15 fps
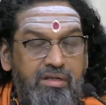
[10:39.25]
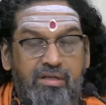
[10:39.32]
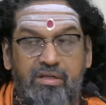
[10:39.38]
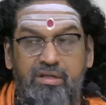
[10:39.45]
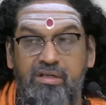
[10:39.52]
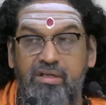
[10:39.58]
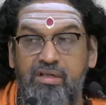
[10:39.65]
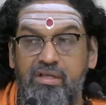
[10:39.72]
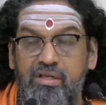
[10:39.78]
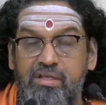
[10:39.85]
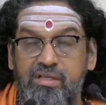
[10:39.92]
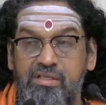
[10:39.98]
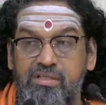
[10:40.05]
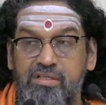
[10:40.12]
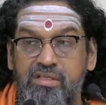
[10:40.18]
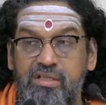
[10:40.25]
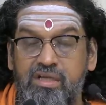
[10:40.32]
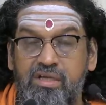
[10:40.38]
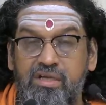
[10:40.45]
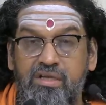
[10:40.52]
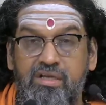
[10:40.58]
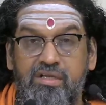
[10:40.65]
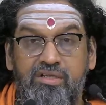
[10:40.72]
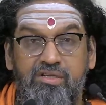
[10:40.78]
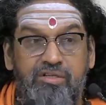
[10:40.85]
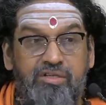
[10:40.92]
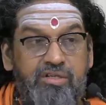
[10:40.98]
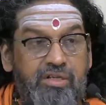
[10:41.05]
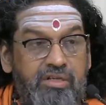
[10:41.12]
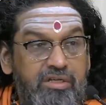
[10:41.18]
He is the
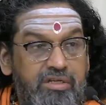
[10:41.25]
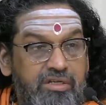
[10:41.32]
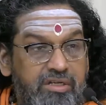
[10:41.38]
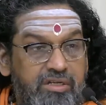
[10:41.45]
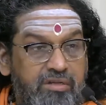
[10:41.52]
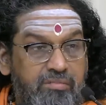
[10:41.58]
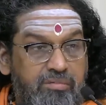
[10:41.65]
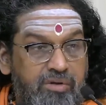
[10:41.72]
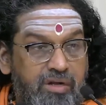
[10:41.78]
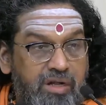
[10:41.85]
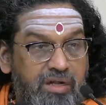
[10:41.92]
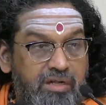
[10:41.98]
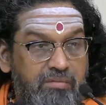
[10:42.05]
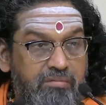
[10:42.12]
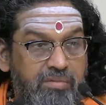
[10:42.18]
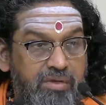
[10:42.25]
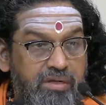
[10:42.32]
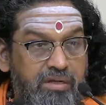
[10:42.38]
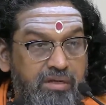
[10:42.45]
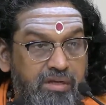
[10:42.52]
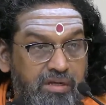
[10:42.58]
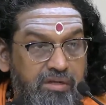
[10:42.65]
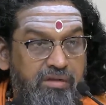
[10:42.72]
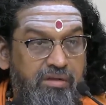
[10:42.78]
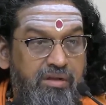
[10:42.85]
shishya primarily.